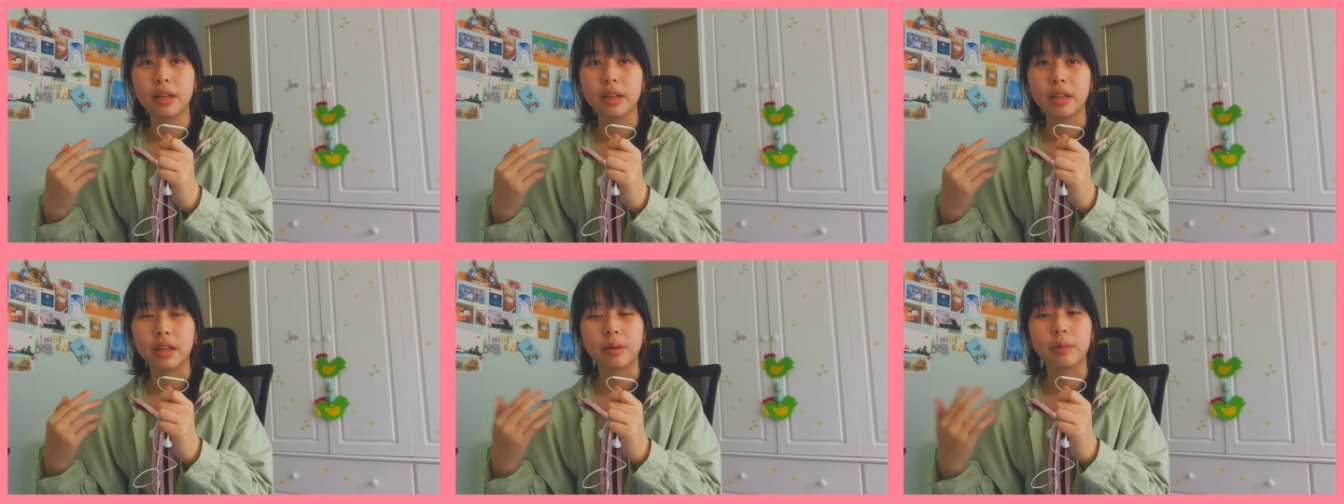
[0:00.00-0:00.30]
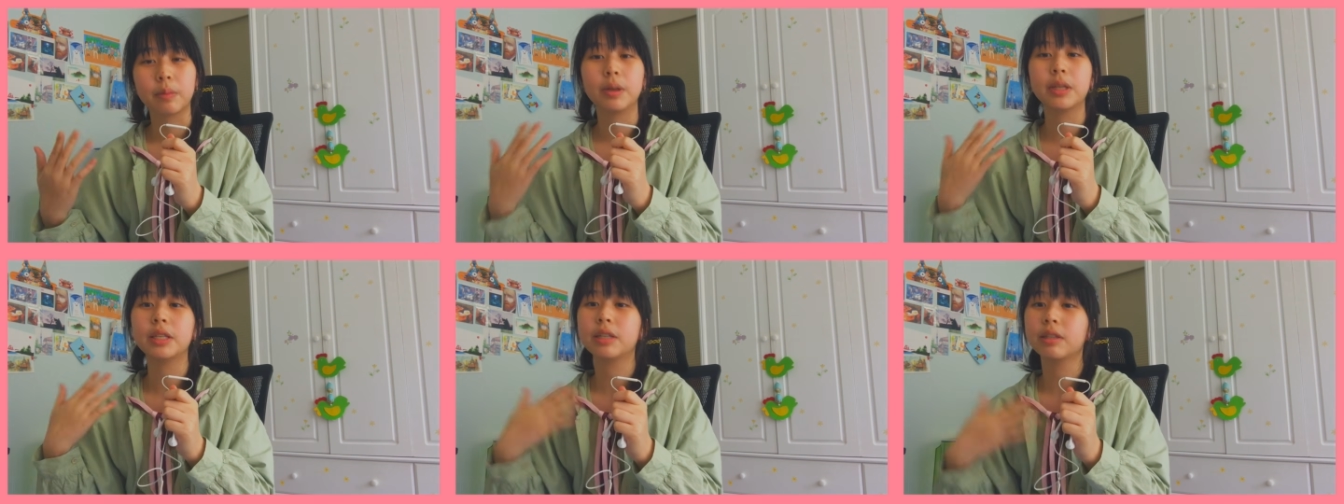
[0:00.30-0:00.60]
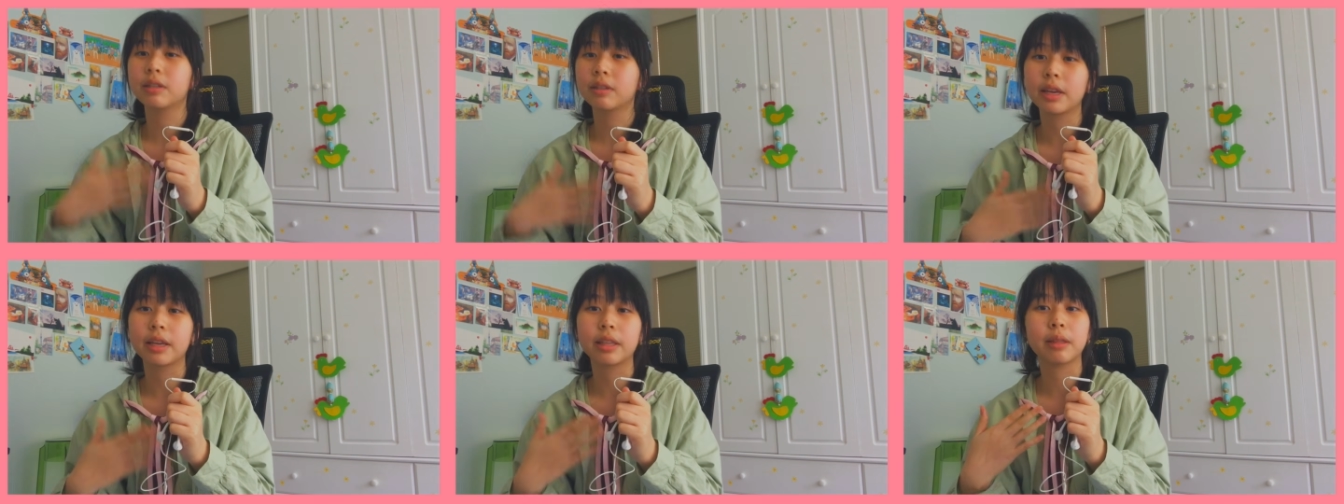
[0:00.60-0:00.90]
like, what do
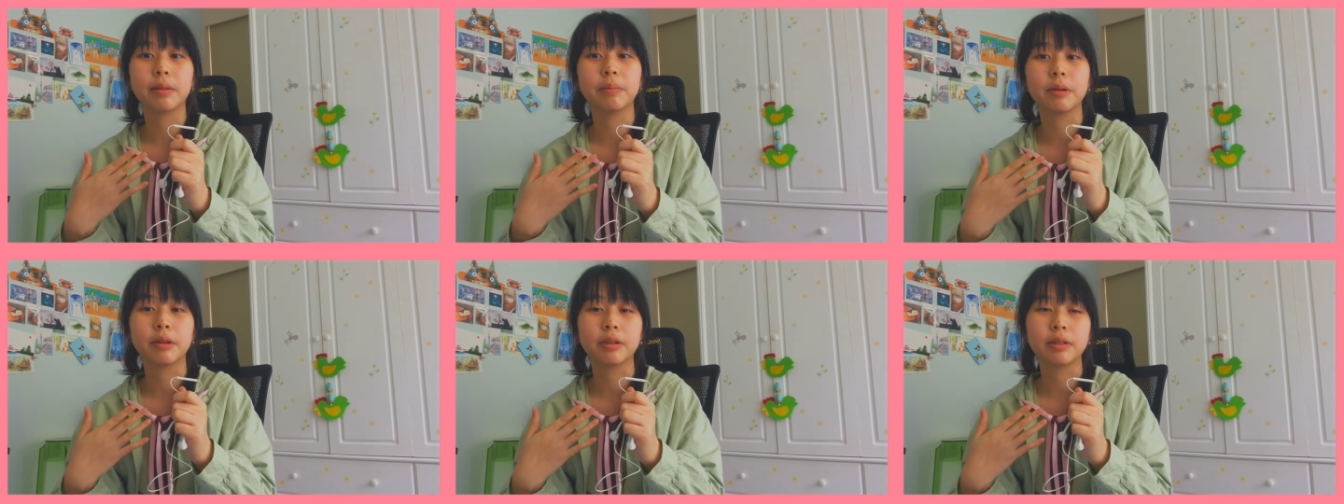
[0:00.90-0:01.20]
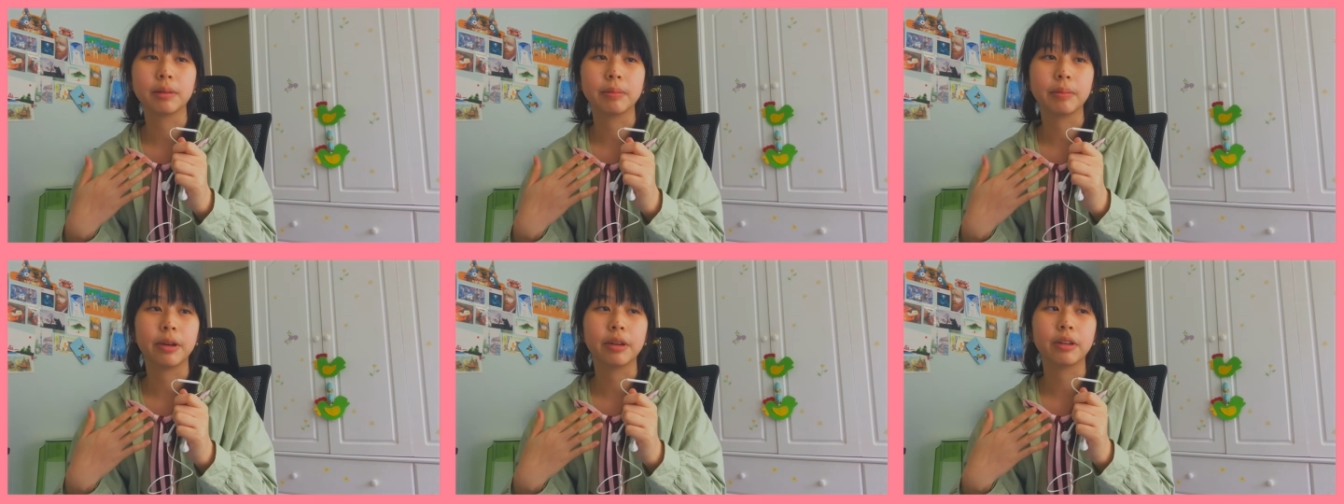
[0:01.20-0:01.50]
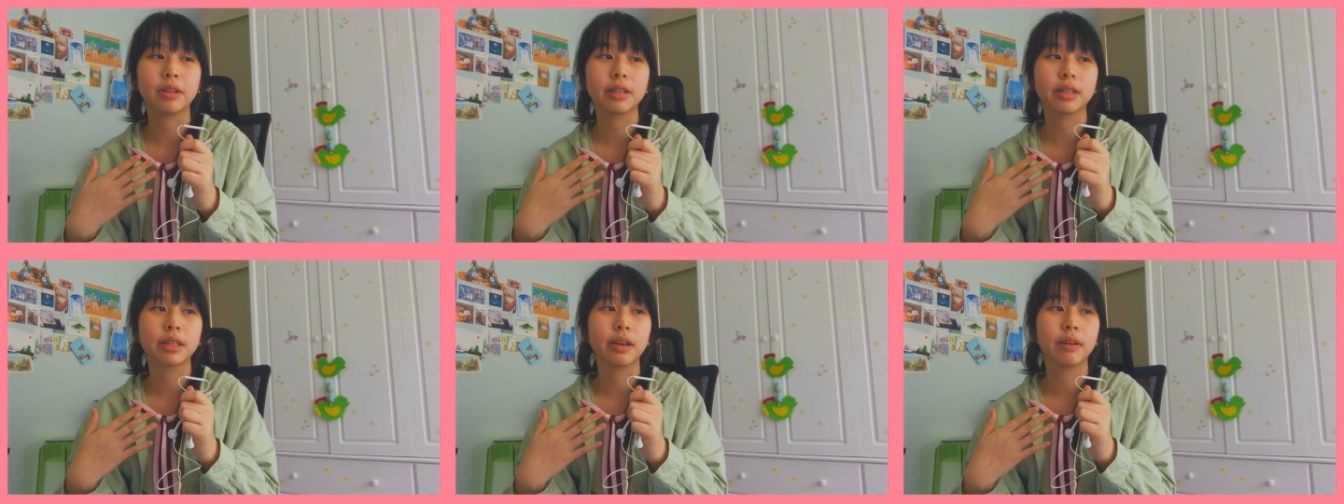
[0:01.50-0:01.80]
you like the most about
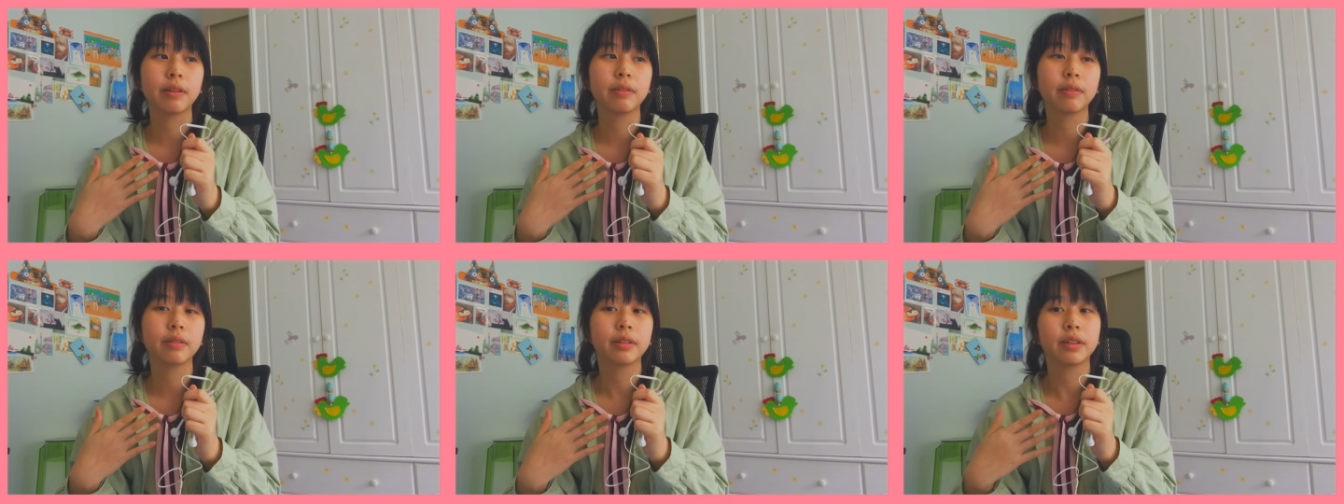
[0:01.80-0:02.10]
yourself?